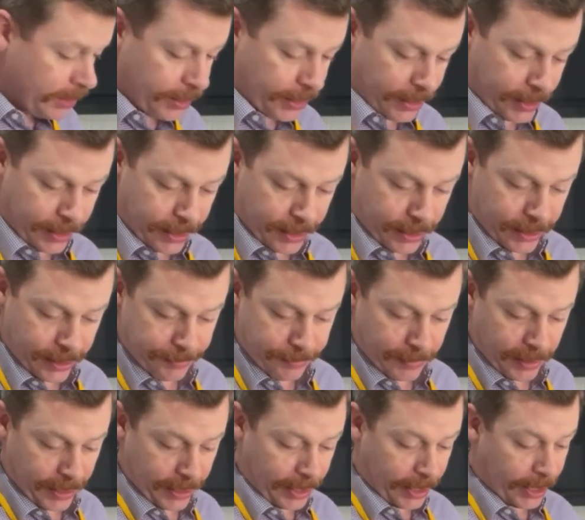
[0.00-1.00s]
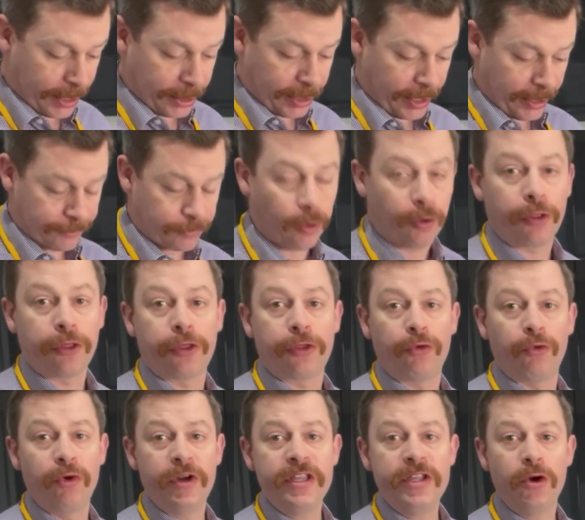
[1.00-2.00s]
and I've got
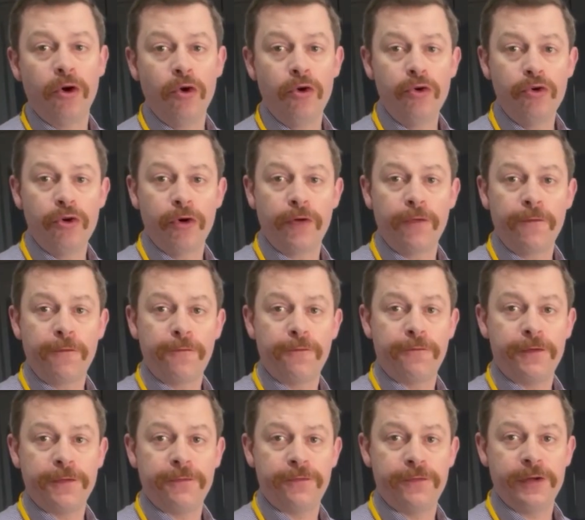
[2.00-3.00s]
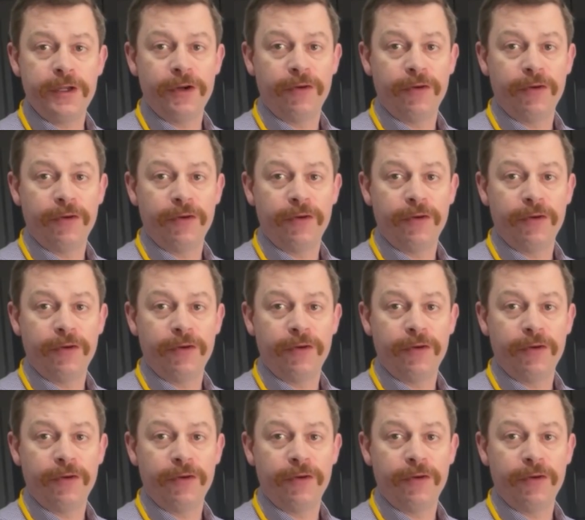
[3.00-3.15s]
350